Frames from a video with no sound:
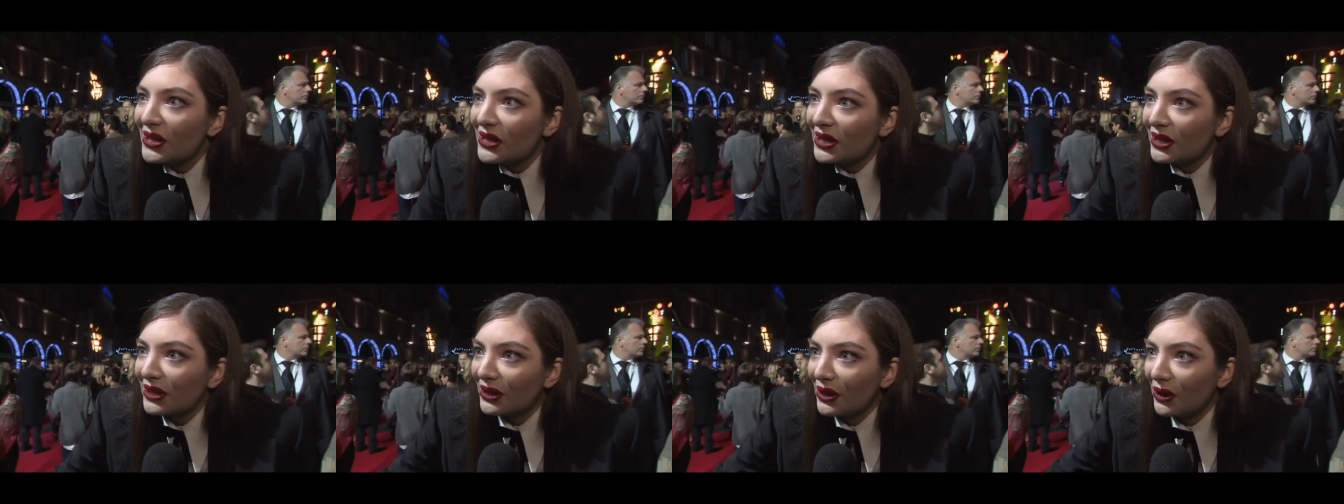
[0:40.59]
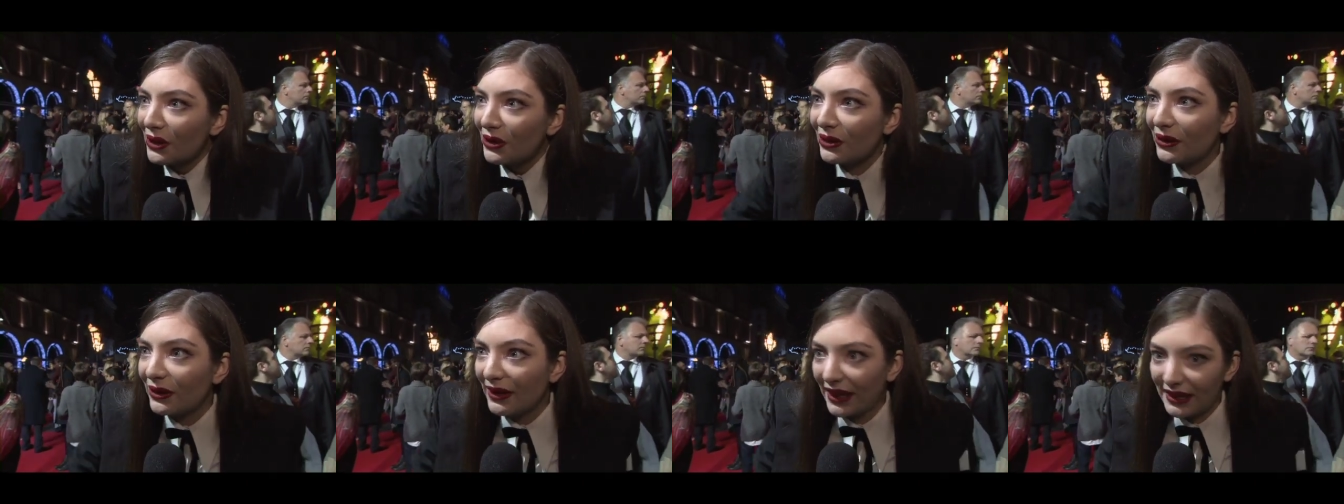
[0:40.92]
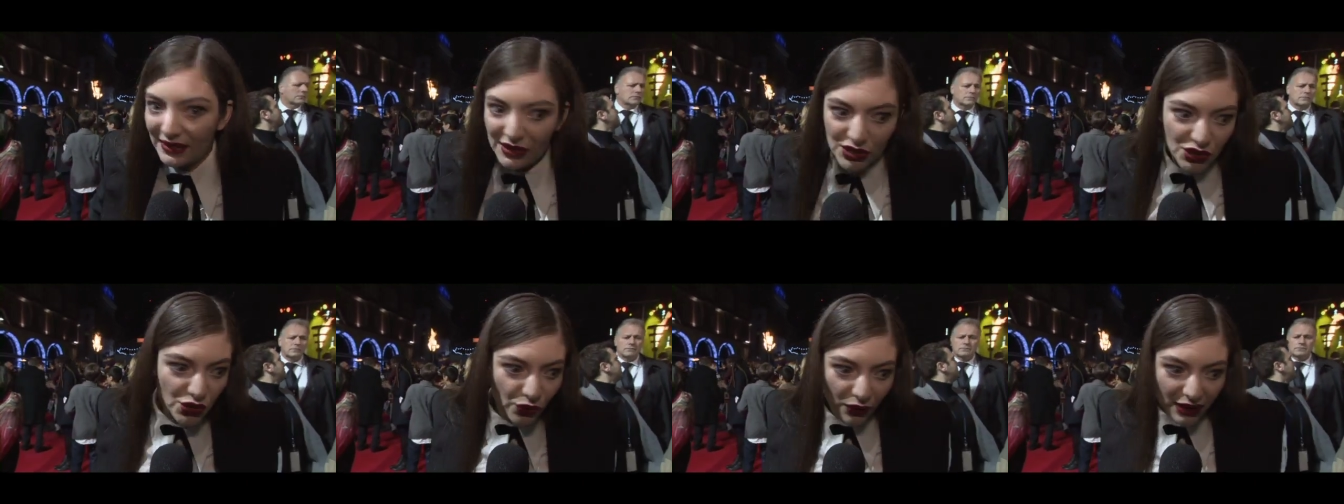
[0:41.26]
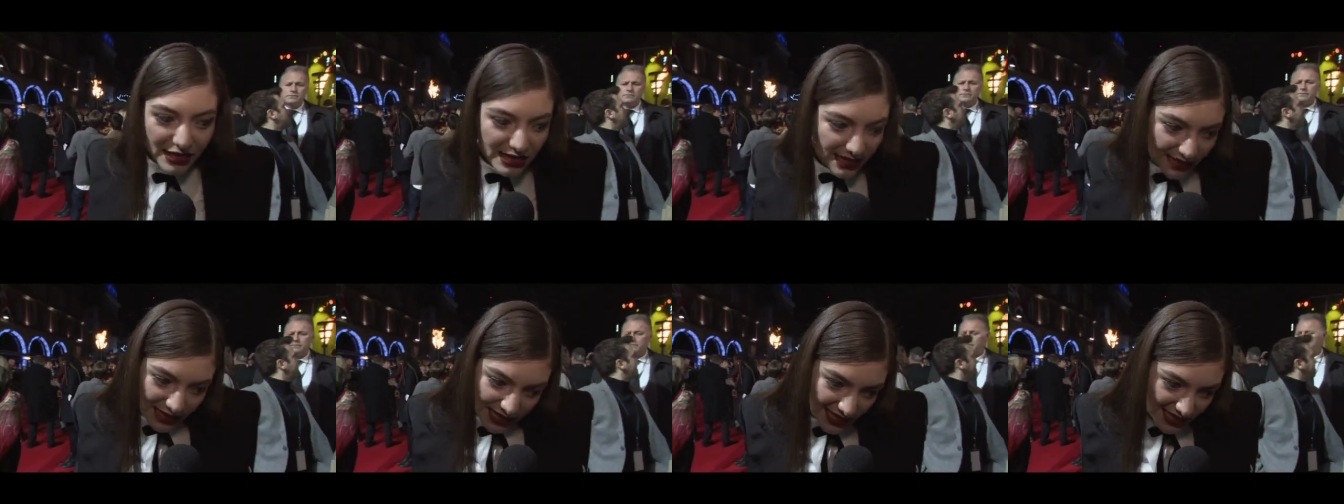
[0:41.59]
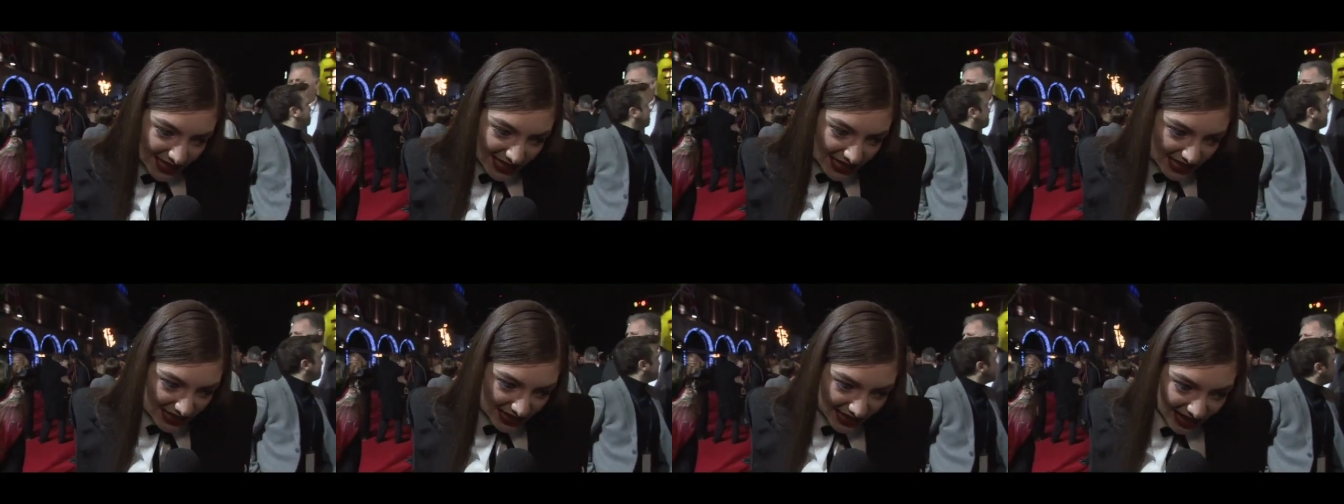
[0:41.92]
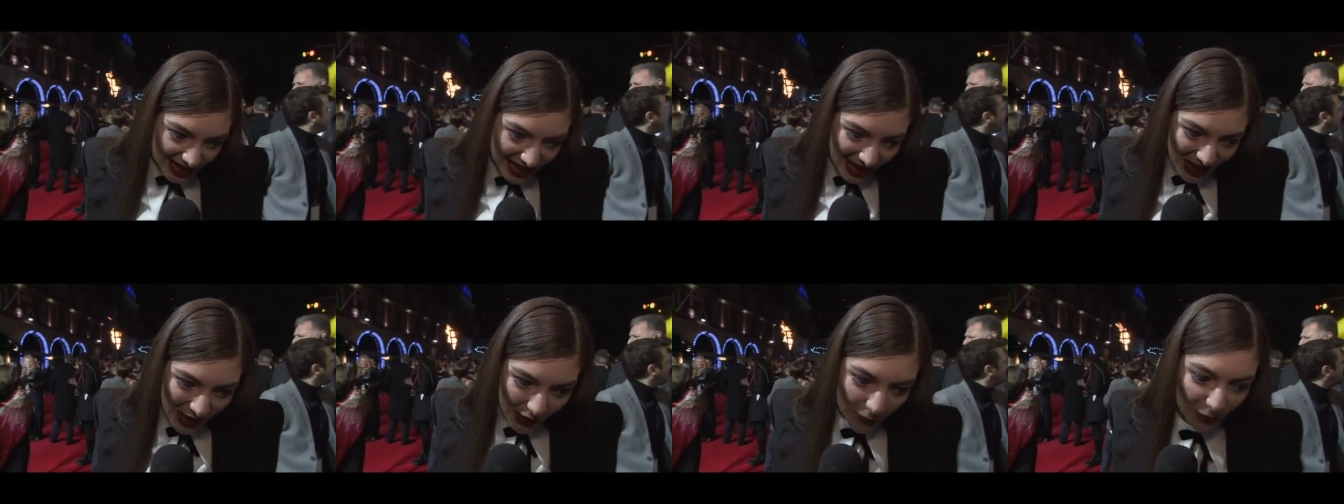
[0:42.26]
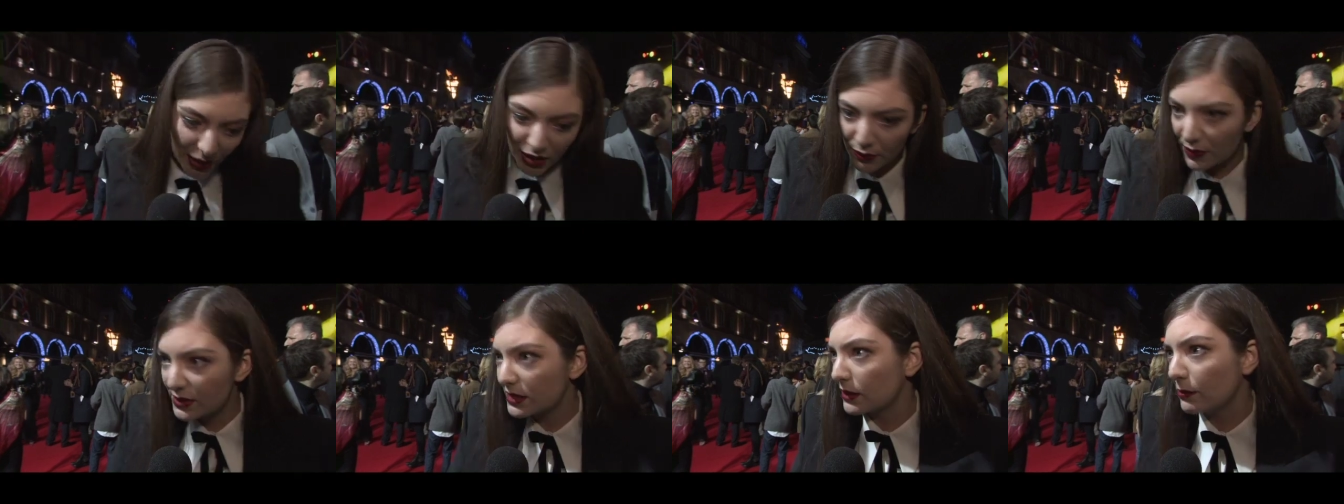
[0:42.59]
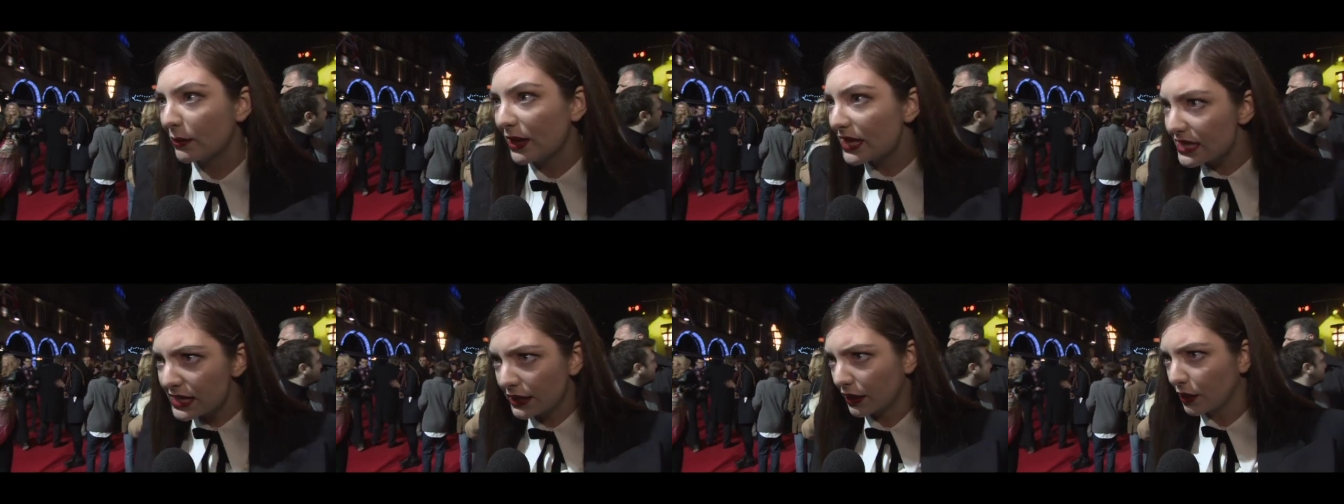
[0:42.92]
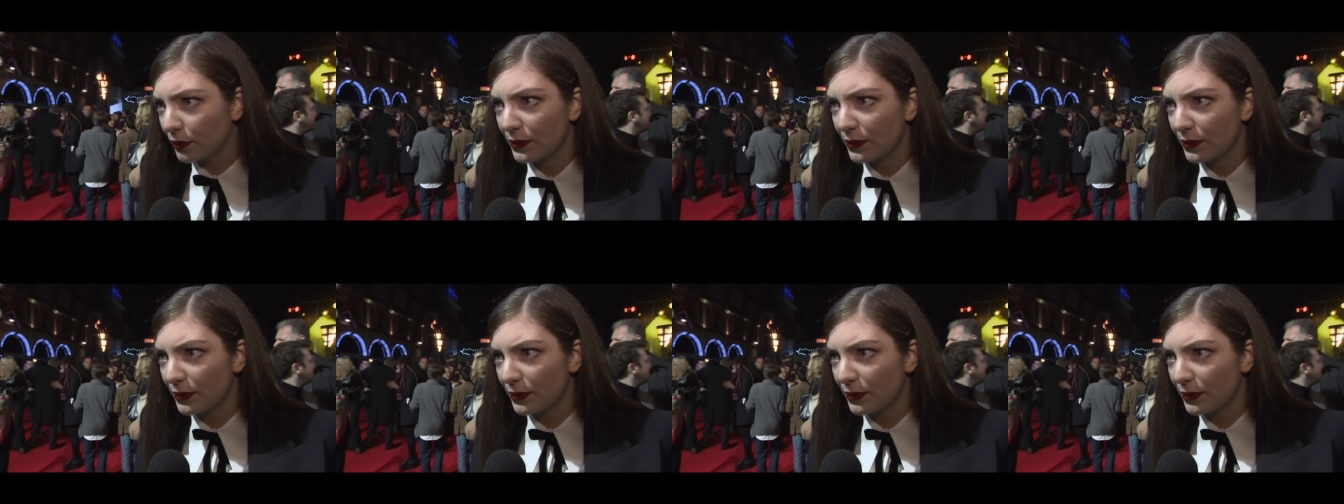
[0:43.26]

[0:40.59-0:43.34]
You know, like this crazy scene, and it was amazing.